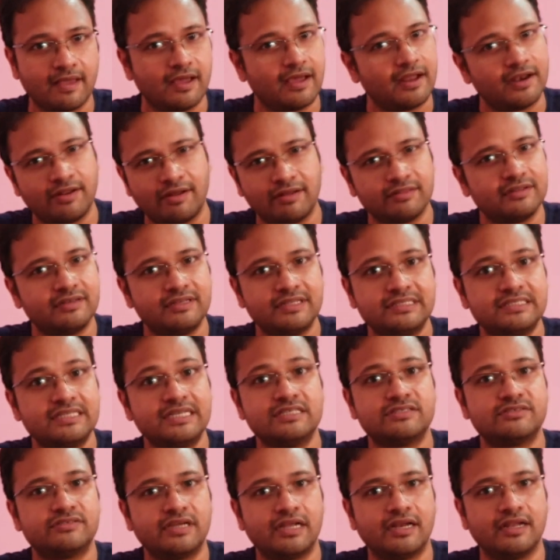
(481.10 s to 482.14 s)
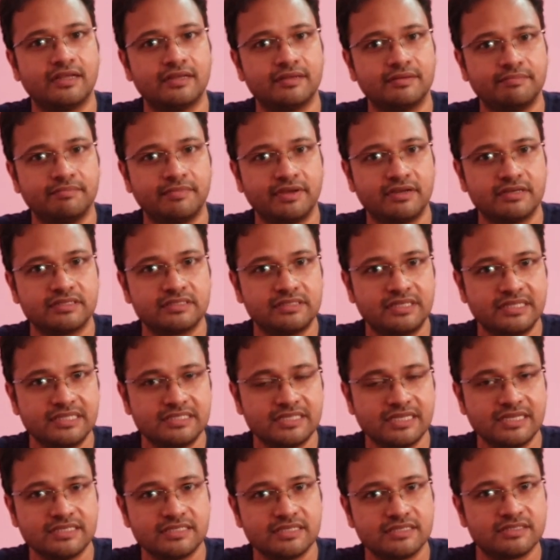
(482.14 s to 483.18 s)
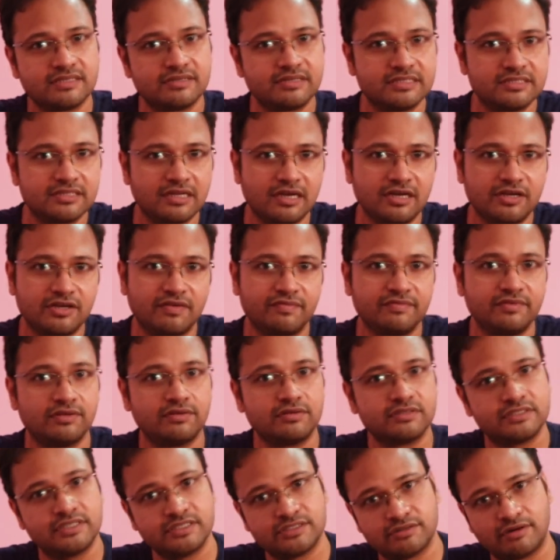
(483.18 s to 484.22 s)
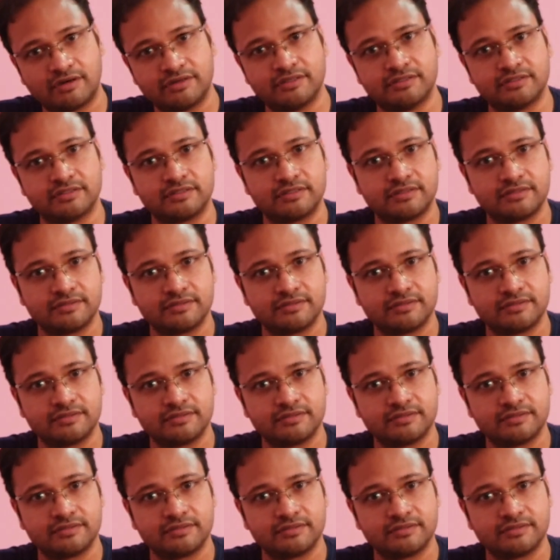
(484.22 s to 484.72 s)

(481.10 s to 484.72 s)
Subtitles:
not the disease really, because disease is a result of those disorders.